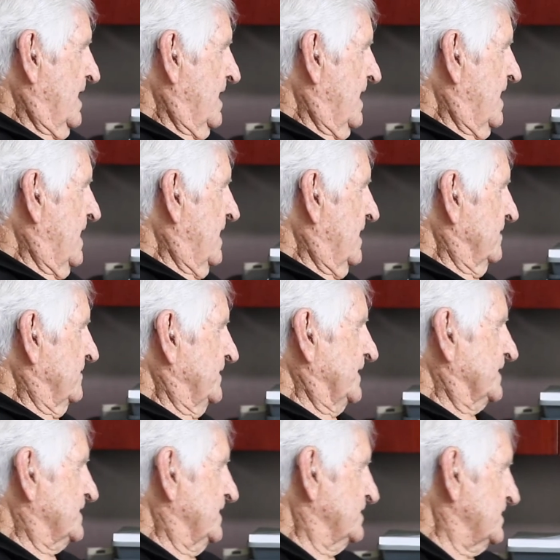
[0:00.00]

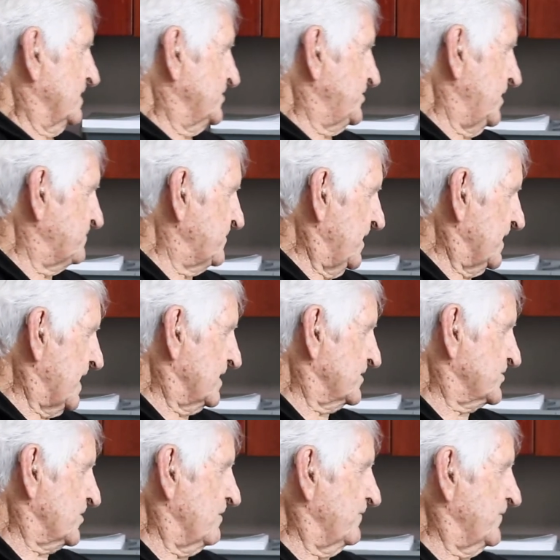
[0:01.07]
This is the ship that I
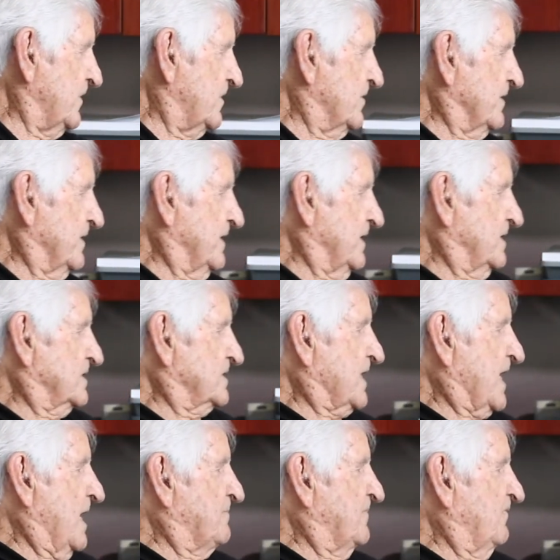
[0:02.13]
served on in its
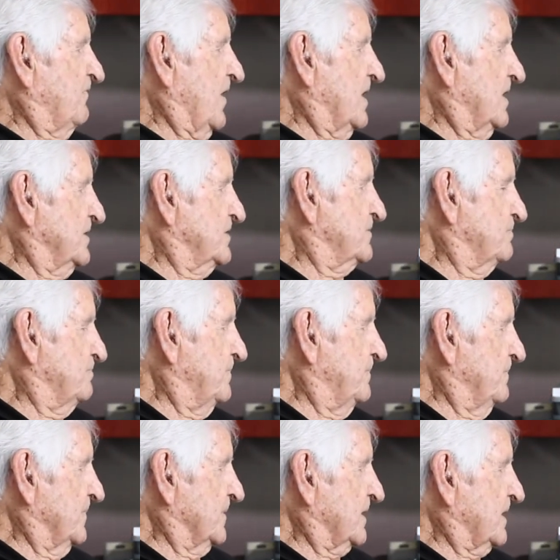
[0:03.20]
camouflage
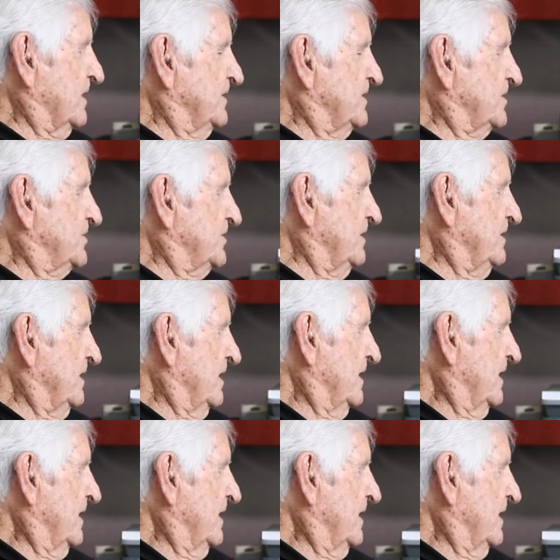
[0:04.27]
condition.